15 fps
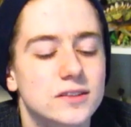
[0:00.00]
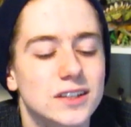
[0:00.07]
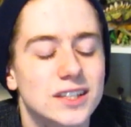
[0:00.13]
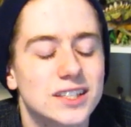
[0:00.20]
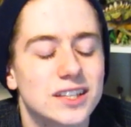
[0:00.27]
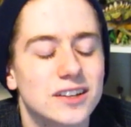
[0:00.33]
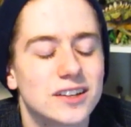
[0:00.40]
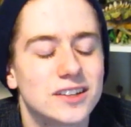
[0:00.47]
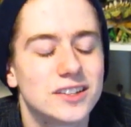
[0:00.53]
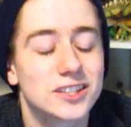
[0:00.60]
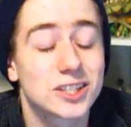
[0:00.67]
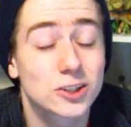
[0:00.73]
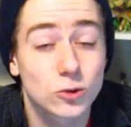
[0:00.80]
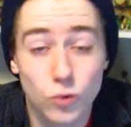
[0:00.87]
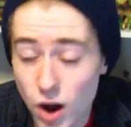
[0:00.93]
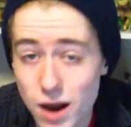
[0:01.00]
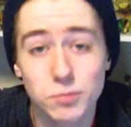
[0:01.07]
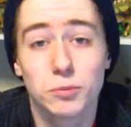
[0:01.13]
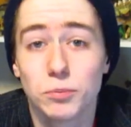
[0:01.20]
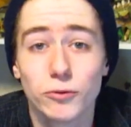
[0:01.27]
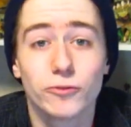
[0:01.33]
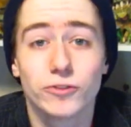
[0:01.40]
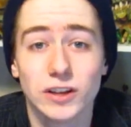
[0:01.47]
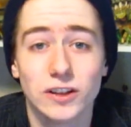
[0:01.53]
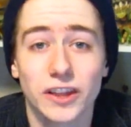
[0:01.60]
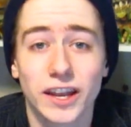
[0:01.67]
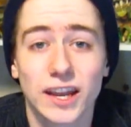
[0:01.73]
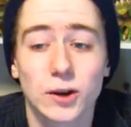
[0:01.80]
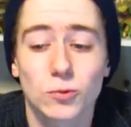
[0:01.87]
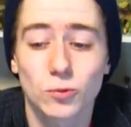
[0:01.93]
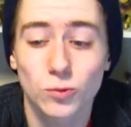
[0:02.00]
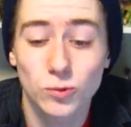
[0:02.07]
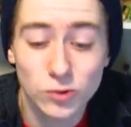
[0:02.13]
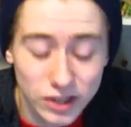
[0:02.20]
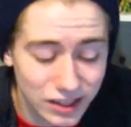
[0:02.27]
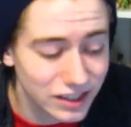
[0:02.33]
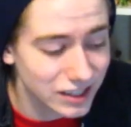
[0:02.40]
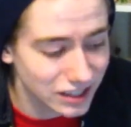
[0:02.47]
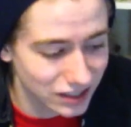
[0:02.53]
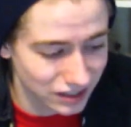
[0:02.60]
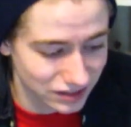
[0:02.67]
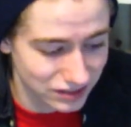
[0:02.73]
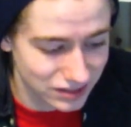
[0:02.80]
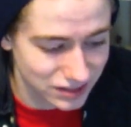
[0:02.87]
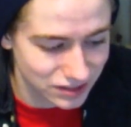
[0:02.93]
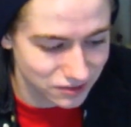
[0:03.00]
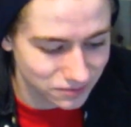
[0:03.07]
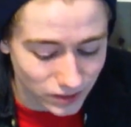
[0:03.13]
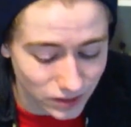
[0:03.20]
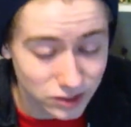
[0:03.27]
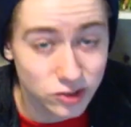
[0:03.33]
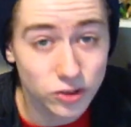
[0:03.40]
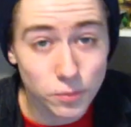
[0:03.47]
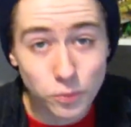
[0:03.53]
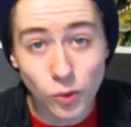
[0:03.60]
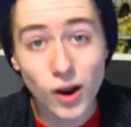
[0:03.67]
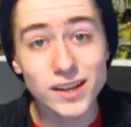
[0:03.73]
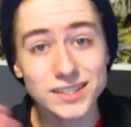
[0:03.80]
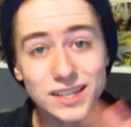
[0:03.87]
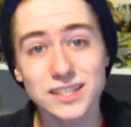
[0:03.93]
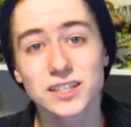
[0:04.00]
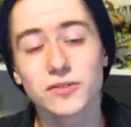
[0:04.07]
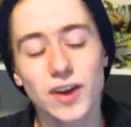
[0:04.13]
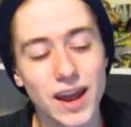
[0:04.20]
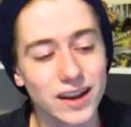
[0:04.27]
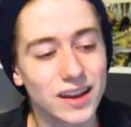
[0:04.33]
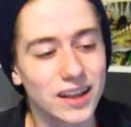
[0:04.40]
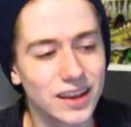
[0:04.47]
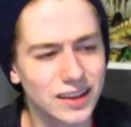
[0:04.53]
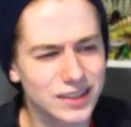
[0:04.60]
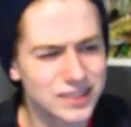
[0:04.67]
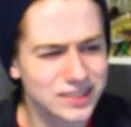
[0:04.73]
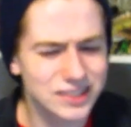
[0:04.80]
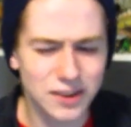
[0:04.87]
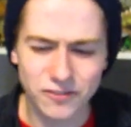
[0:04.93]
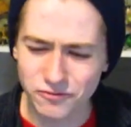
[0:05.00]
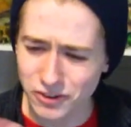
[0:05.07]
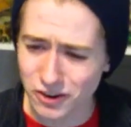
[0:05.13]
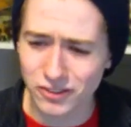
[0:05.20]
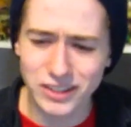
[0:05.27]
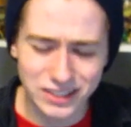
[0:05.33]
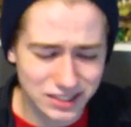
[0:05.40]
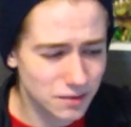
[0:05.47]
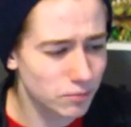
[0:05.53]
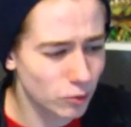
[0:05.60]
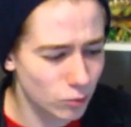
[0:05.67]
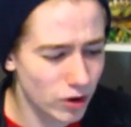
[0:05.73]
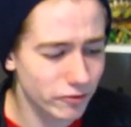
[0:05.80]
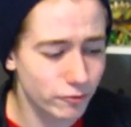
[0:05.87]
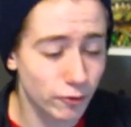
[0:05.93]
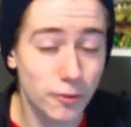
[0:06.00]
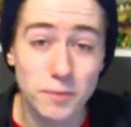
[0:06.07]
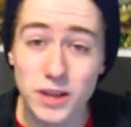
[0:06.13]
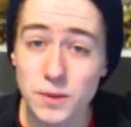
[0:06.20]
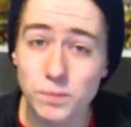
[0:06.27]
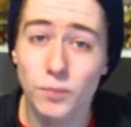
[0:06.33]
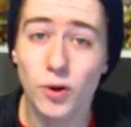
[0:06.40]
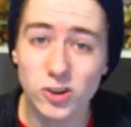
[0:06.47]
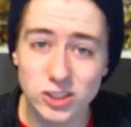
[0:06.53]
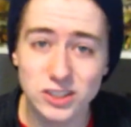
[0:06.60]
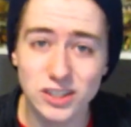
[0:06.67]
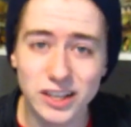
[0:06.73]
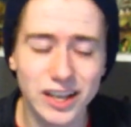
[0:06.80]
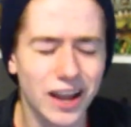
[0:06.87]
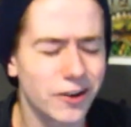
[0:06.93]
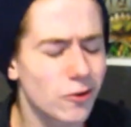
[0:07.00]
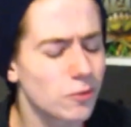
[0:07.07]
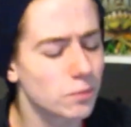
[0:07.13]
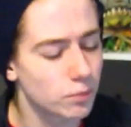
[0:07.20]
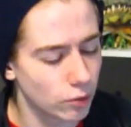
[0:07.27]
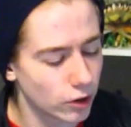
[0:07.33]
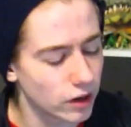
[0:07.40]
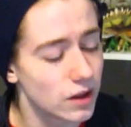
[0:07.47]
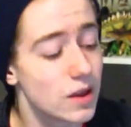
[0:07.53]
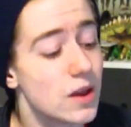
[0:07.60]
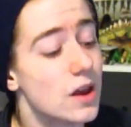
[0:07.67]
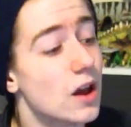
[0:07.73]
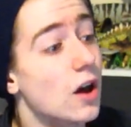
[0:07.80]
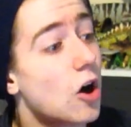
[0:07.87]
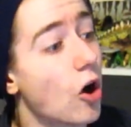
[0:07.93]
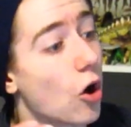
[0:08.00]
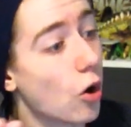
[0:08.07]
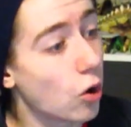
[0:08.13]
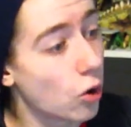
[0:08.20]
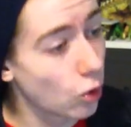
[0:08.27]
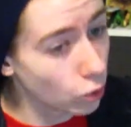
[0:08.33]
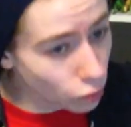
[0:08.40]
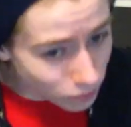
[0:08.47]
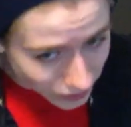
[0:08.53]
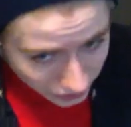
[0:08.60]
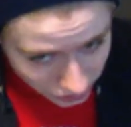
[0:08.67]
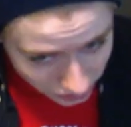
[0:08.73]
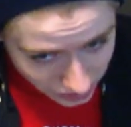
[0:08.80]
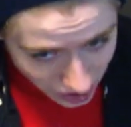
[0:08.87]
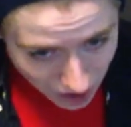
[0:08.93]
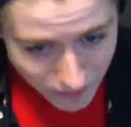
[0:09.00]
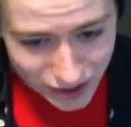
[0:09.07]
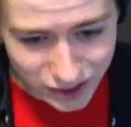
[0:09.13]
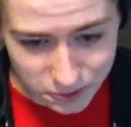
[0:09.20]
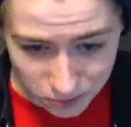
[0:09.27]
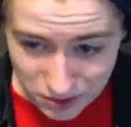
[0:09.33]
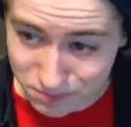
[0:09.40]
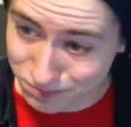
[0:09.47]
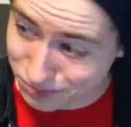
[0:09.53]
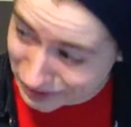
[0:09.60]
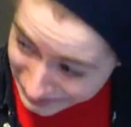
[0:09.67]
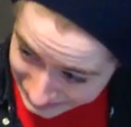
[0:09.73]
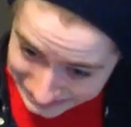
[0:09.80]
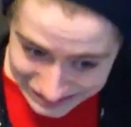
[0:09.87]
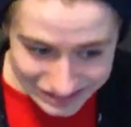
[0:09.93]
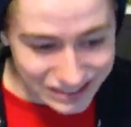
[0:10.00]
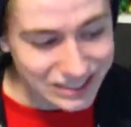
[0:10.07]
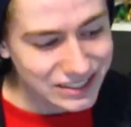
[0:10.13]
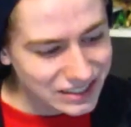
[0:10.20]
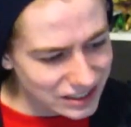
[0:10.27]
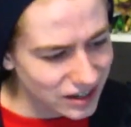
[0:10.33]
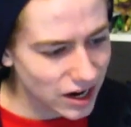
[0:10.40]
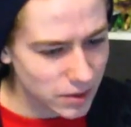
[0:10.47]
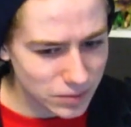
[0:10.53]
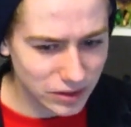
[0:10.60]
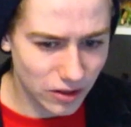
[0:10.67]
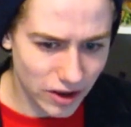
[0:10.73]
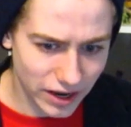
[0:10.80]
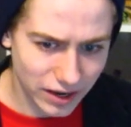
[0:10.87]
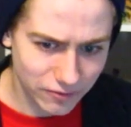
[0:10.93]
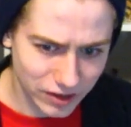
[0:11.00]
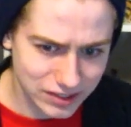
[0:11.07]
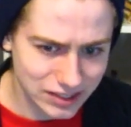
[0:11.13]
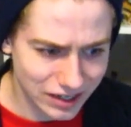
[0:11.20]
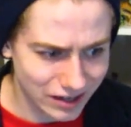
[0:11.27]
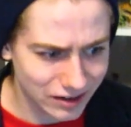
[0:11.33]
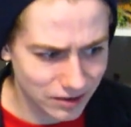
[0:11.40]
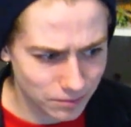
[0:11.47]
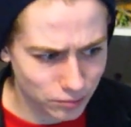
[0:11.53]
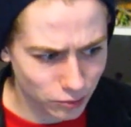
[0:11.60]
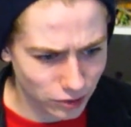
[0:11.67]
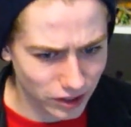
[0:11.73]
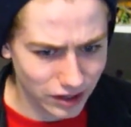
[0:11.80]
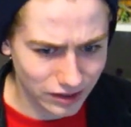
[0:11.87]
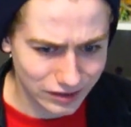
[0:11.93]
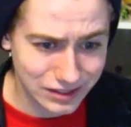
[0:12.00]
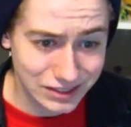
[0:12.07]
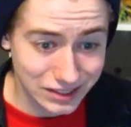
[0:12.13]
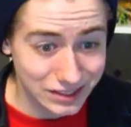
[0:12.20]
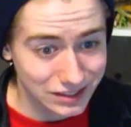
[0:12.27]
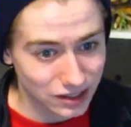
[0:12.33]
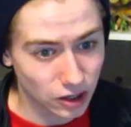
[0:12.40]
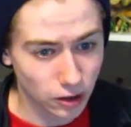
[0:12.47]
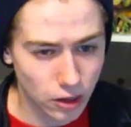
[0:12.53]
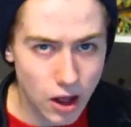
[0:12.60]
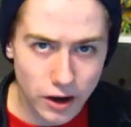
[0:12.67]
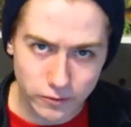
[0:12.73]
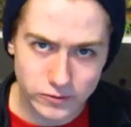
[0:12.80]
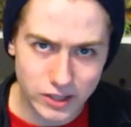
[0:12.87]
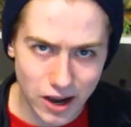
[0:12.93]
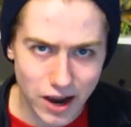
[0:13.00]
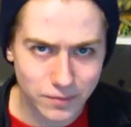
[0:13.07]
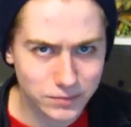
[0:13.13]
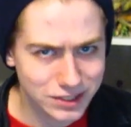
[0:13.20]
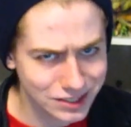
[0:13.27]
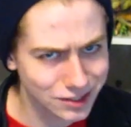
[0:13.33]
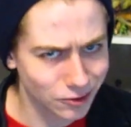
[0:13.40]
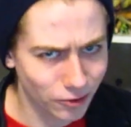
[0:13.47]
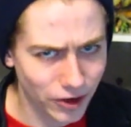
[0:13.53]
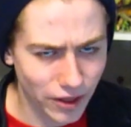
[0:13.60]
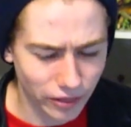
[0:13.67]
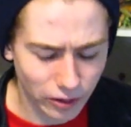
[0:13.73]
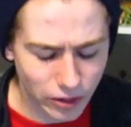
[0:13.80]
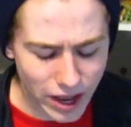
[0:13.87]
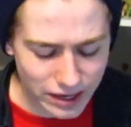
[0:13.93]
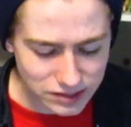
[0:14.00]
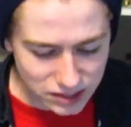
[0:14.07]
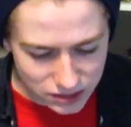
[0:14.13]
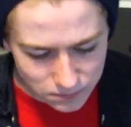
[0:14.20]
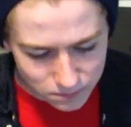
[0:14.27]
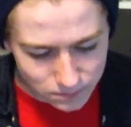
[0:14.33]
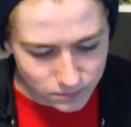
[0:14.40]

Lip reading: It's an indescribable feeling. It really is. So the process of editing is a fairly simple one for me personally. I don't put a whole bunch of time into it, but I'd be lying if I said I didn't put in a lot of time still nonetheless.